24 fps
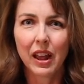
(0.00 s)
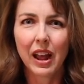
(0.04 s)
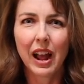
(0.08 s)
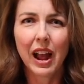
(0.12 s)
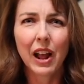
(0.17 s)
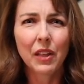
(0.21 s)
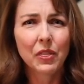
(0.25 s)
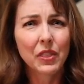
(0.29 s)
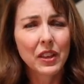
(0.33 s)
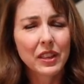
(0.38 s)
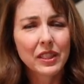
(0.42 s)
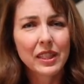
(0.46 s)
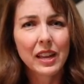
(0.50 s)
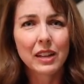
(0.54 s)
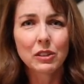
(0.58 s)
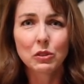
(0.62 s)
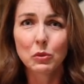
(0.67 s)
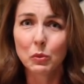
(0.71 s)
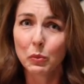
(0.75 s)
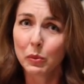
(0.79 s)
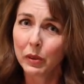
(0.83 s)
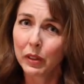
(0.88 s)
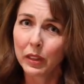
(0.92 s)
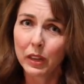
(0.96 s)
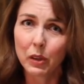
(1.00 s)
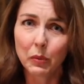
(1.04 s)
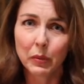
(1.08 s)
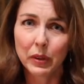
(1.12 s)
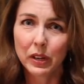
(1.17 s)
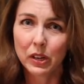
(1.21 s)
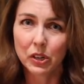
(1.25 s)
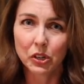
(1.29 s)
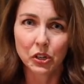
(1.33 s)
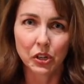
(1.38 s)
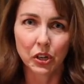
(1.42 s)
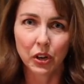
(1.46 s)
I think that's really
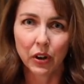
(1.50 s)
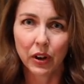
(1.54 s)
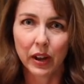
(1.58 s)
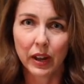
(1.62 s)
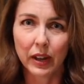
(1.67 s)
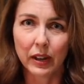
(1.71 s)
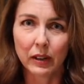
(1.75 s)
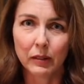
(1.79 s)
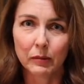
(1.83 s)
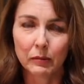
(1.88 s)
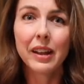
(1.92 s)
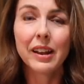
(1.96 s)
reassuring.